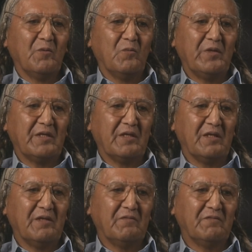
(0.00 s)
We can
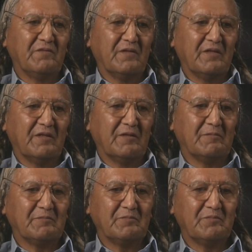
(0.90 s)
live
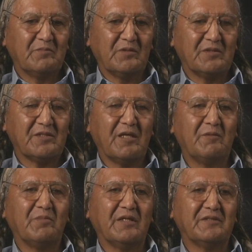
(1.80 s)
uh,
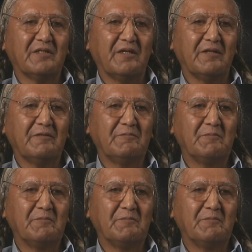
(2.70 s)
side by side